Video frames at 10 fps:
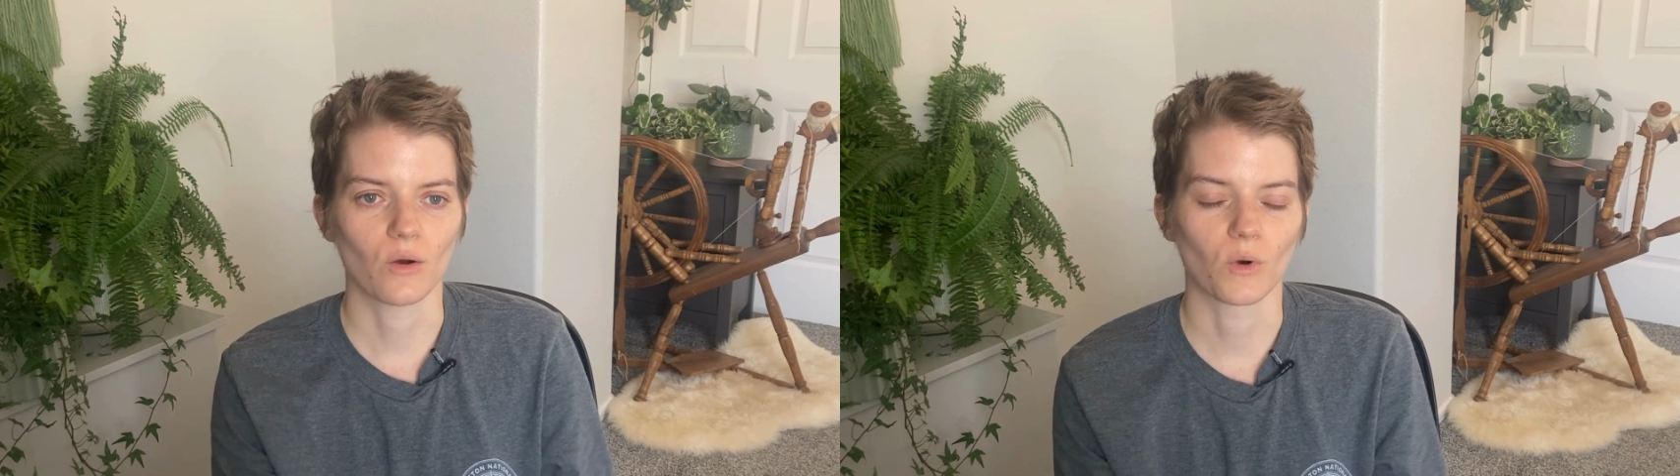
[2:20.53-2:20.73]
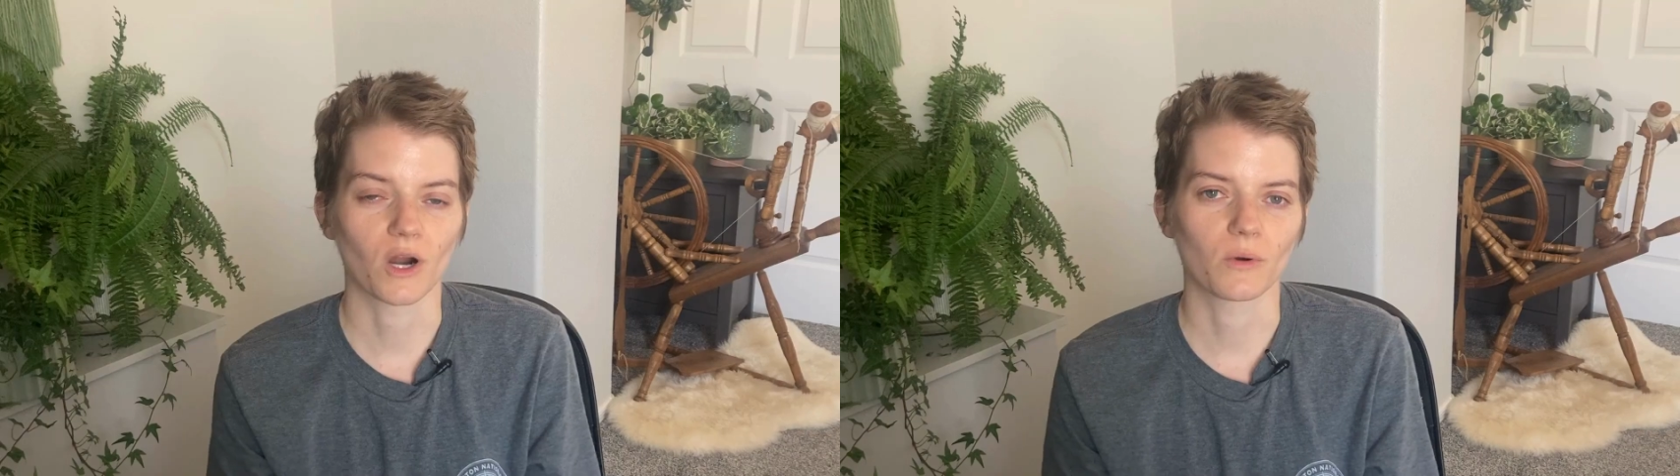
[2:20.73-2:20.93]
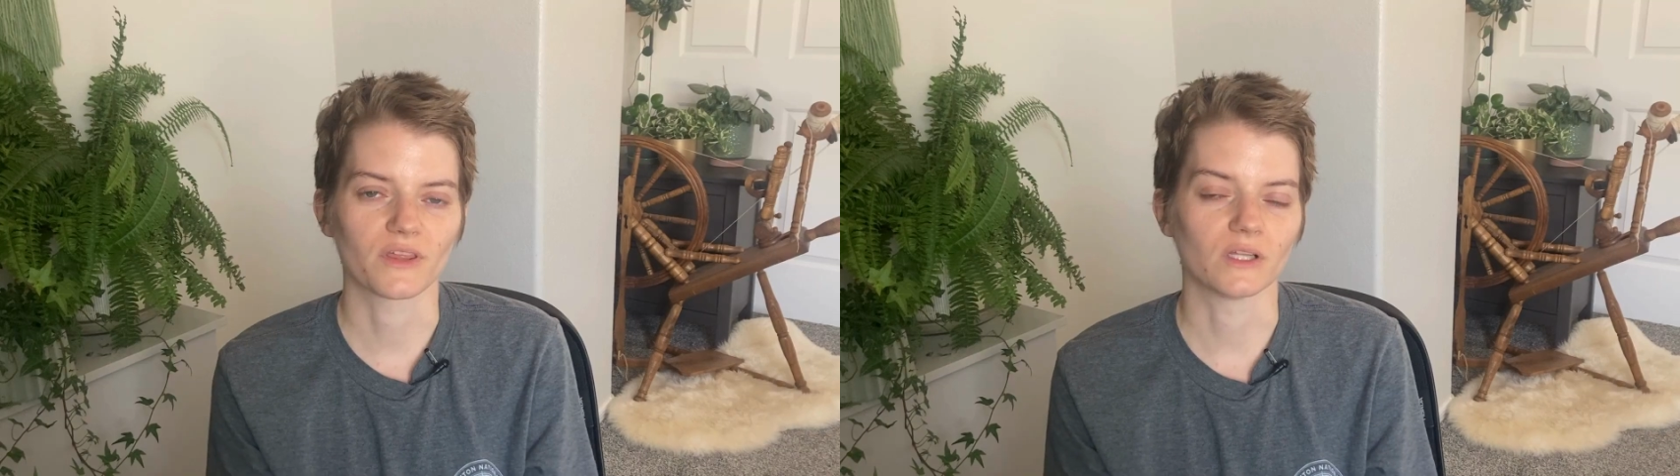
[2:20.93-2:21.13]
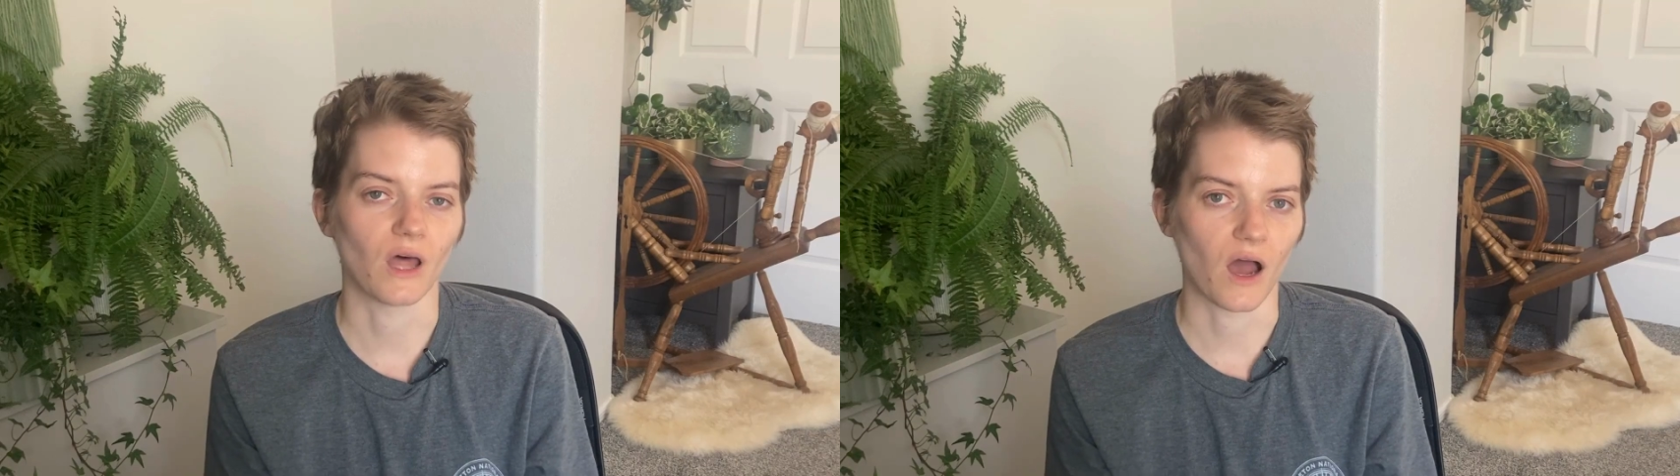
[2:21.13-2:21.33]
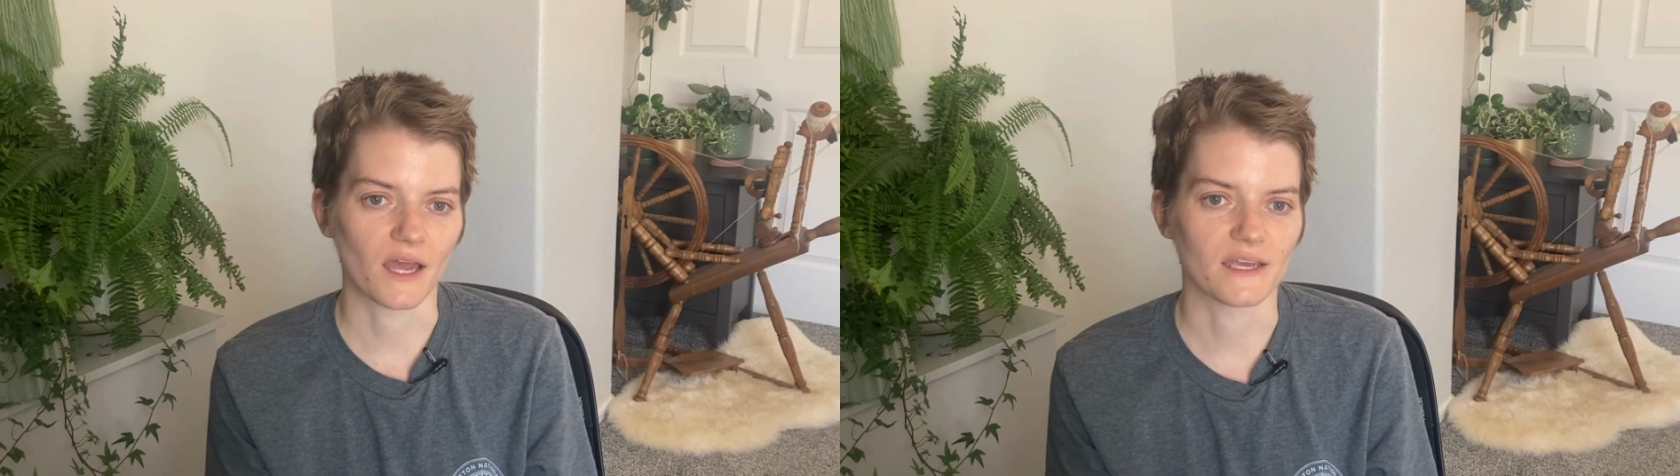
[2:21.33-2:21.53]
work with a
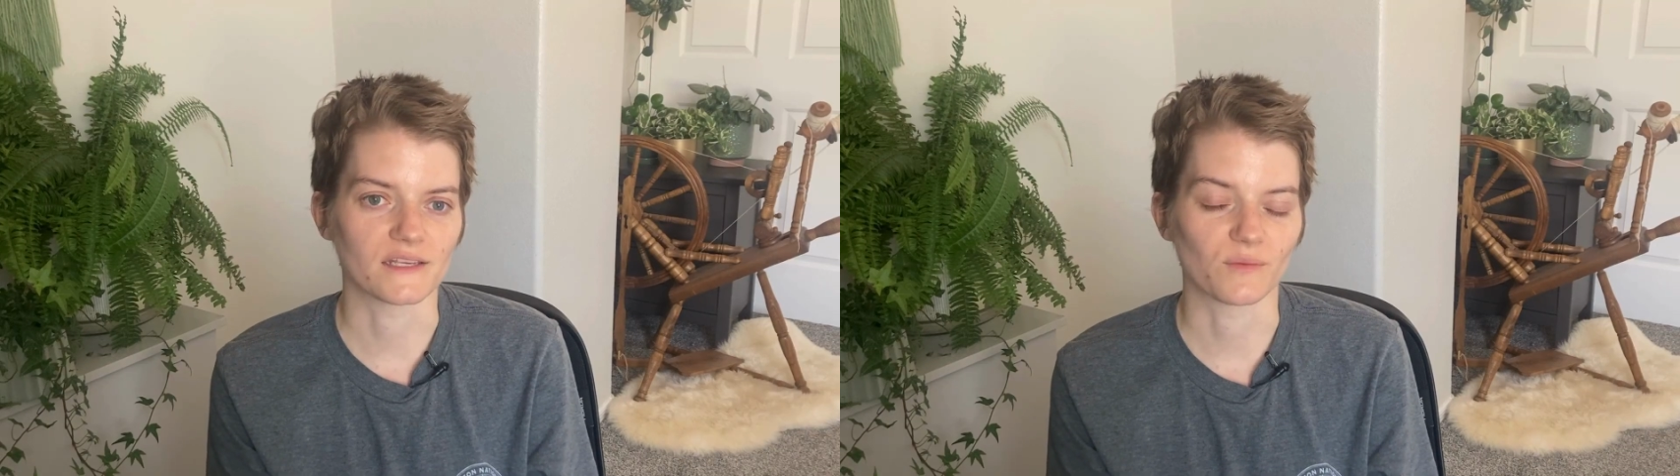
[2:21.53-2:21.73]
lot is a